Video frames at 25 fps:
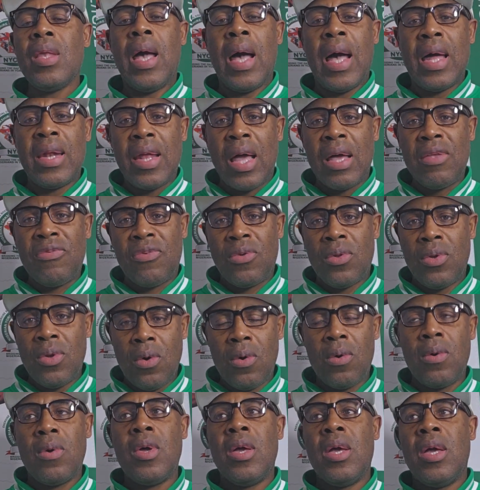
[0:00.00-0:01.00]
And as you
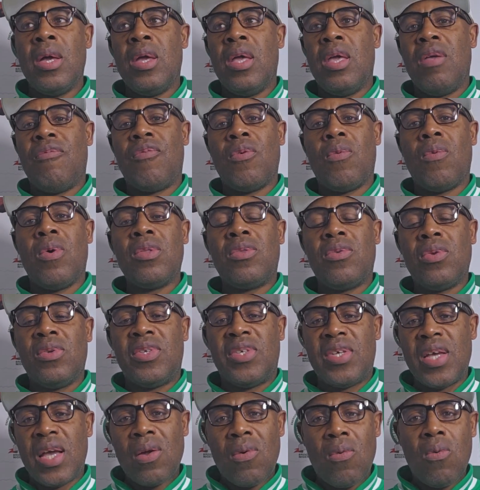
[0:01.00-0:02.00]
know, if you want to
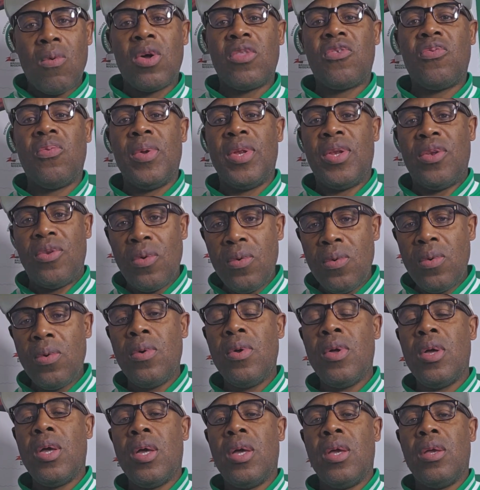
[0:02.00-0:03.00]
check what we
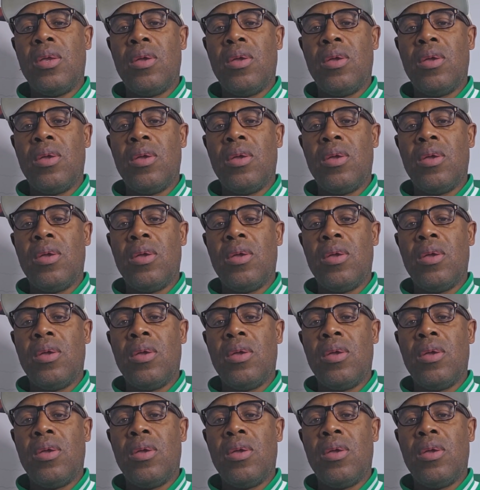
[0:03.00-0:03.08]
do,